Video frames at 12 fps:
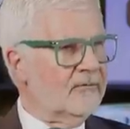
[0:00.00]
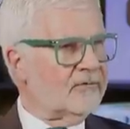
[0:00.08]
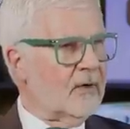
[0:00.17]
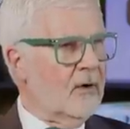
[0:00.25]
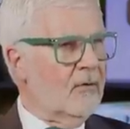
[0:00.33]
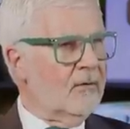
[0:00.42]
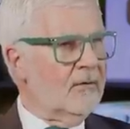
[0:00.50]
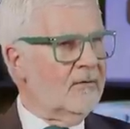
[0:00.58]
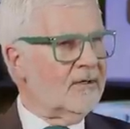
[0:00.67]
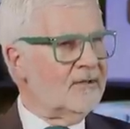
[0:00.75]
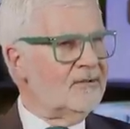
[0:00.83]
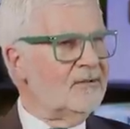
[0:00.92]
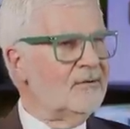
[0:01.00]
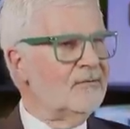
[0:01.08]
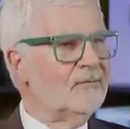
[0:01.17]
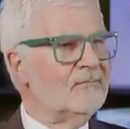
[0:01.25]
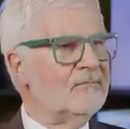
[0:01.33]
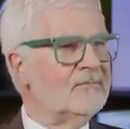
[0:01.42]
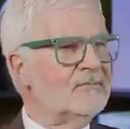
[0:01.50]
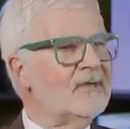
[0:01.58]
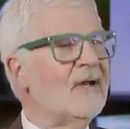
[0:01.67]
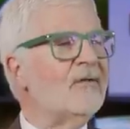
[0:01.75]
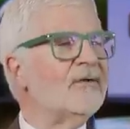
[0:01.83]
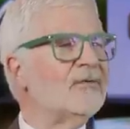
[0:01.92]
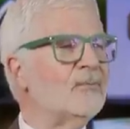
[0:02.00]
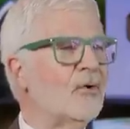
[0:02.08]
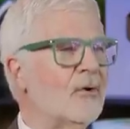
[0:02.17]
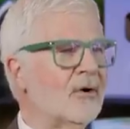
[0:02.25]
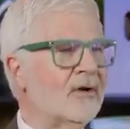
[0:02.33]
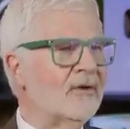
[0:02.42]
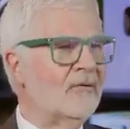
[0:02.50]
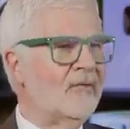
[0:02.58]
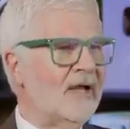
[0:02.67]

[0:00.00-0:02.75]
So, can you tell us more?